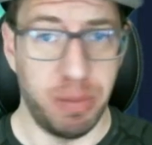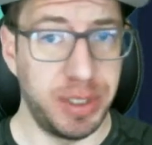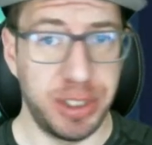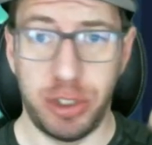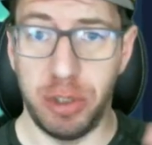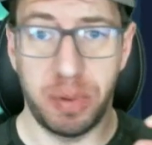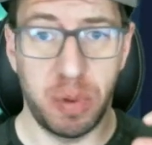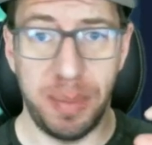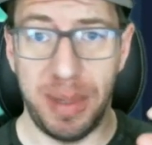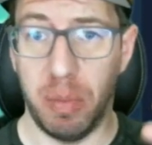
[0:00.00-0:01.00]
with the troop
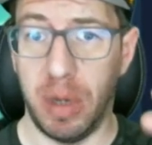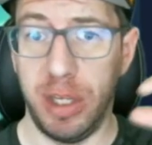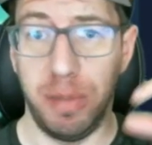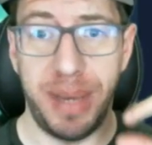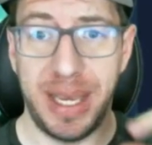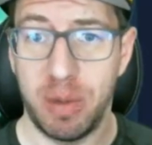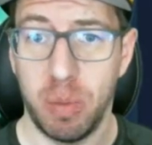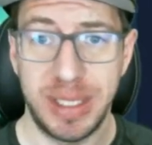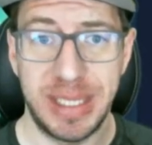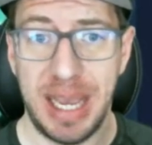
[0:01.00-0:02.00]
equipment where you pick
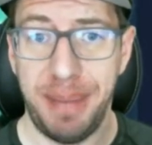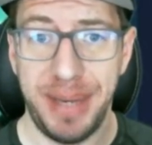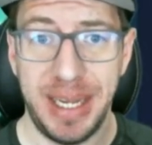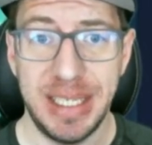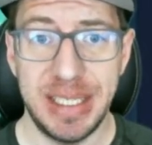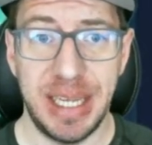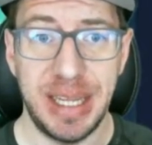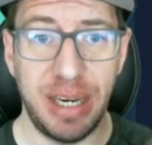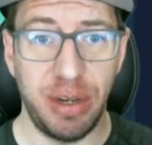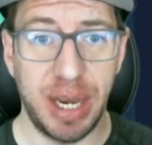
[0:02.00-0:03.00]
what type it is, and
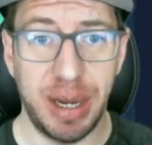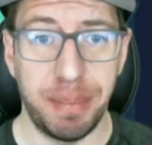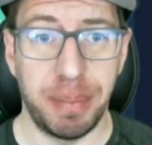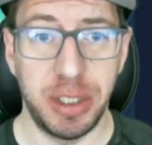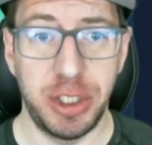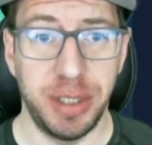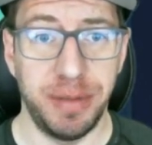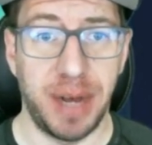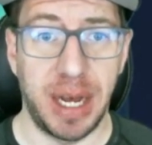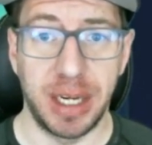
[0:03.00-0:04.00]
then you get a bunch
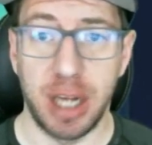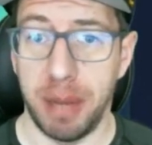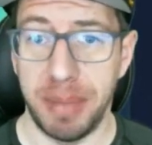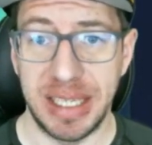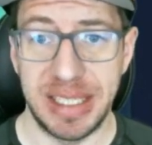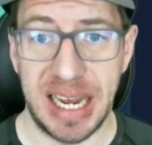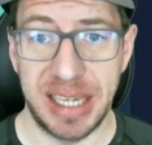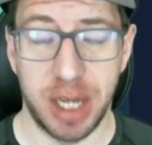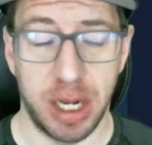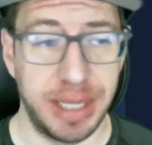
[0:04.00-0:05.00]
of combat
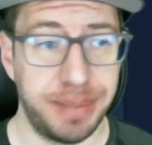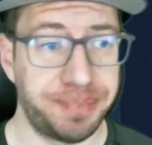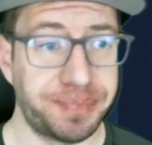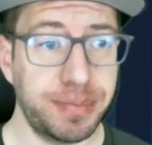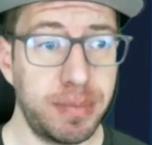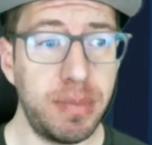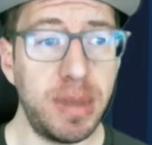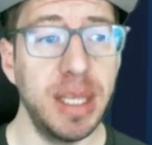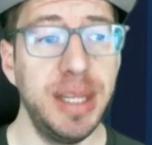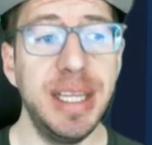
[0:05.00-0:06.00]
stats on it.
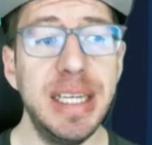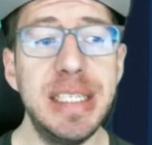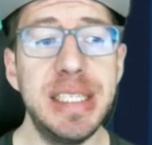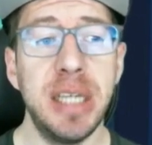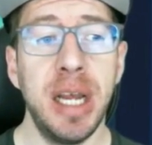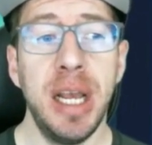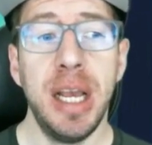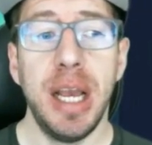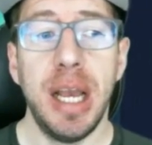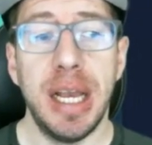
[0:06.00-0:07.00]
This
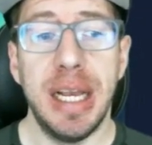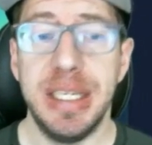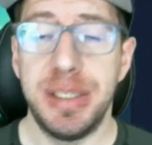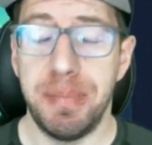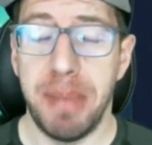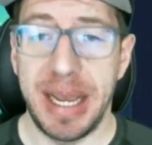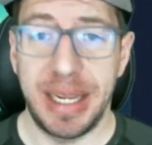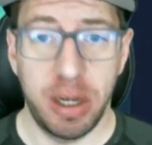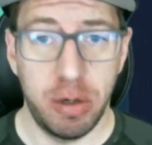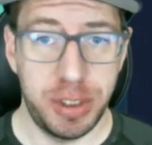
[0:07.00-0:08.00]
is my
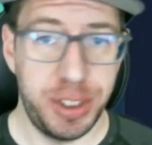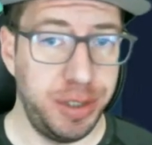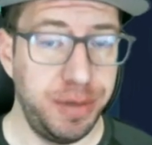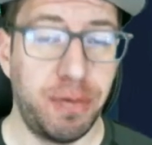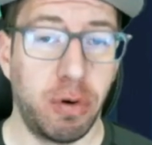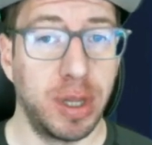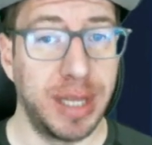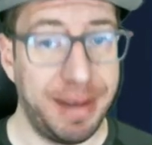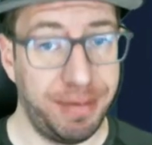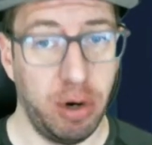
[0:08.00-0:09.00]
go-to for
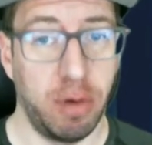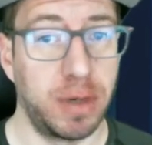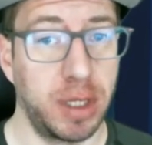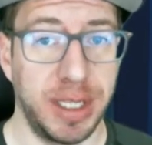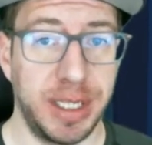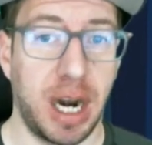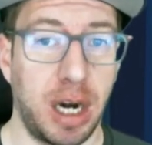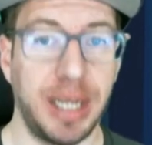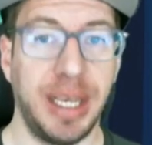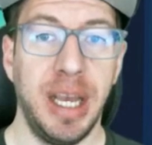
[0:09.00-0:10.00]
leftover
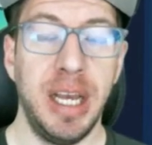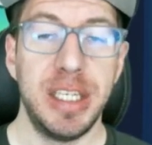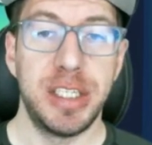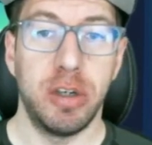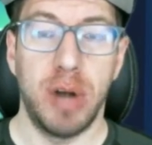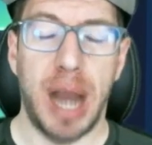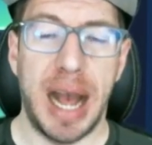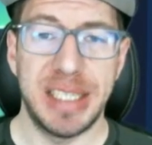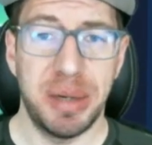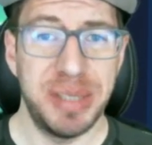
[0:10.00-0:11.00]
Linari. So
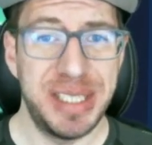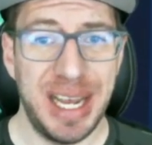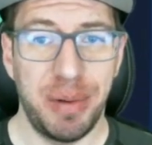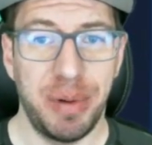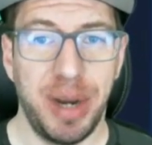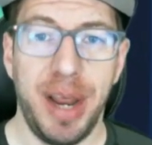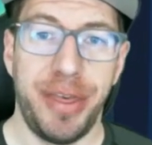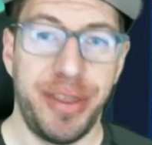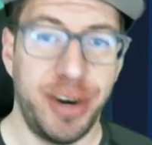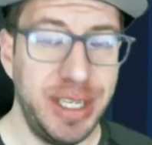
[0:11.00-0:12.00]
as I was saying,
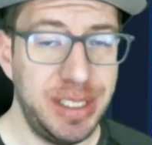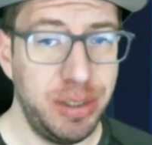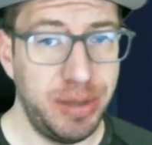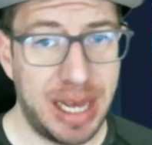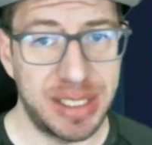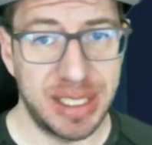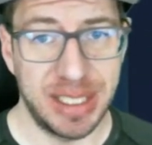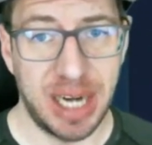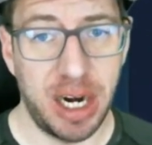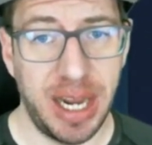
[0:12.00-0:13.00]
32,000
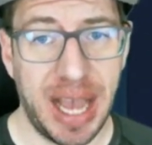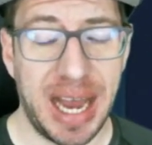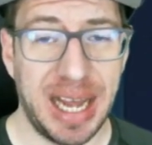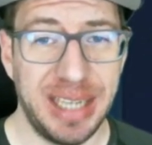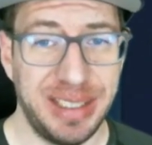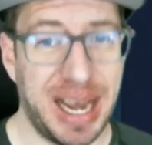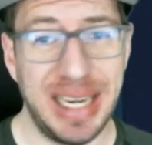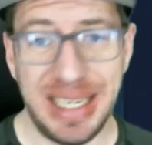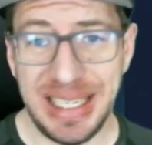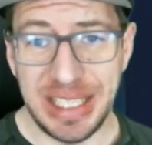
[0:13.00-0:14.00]
Linari
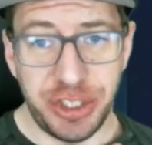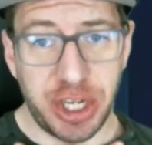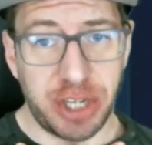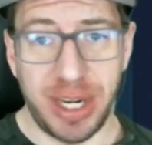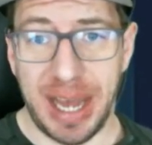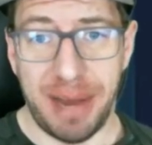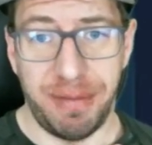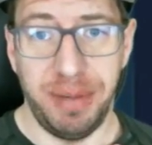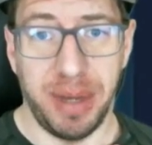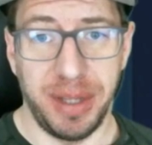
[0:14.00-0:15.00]
I need to generate
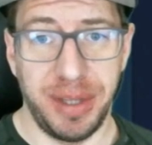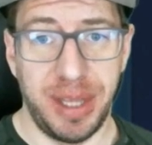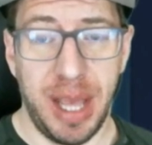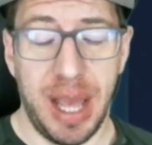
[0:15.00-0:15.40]
every month